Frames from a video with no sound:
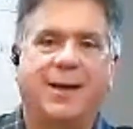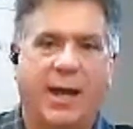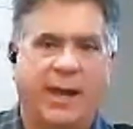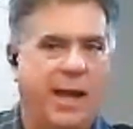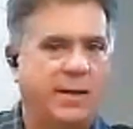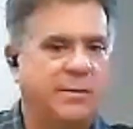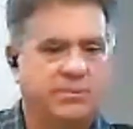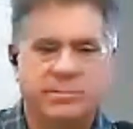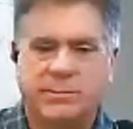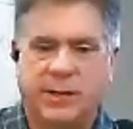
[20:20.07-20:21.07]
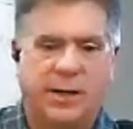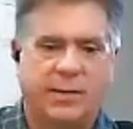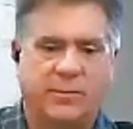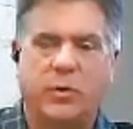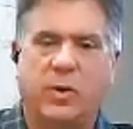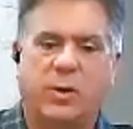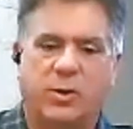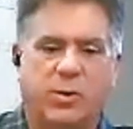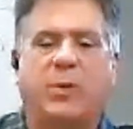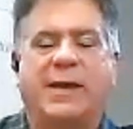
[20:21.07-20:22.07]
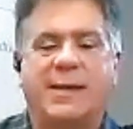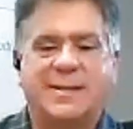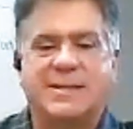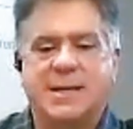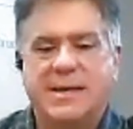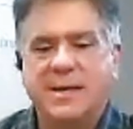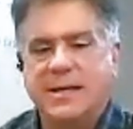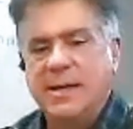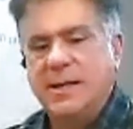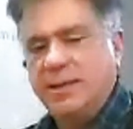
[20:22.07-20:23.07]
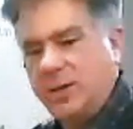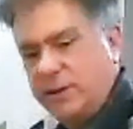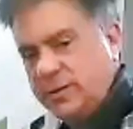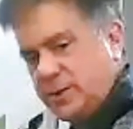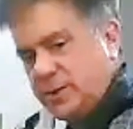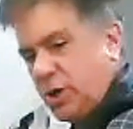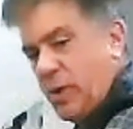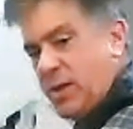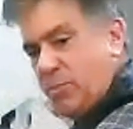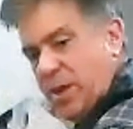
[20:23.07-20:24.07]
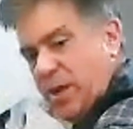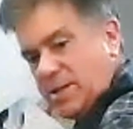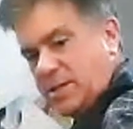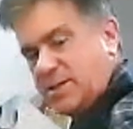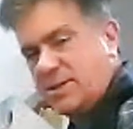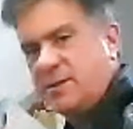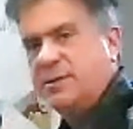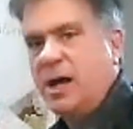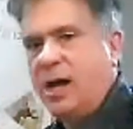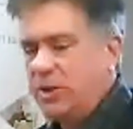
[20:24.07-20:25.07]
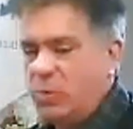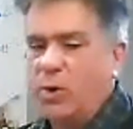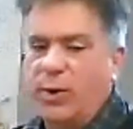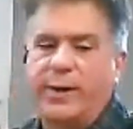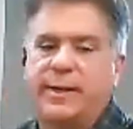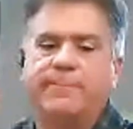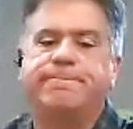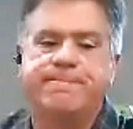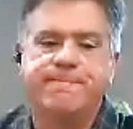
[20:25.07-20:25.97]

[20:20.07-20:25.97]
And again, we will replace the green piece under warranty.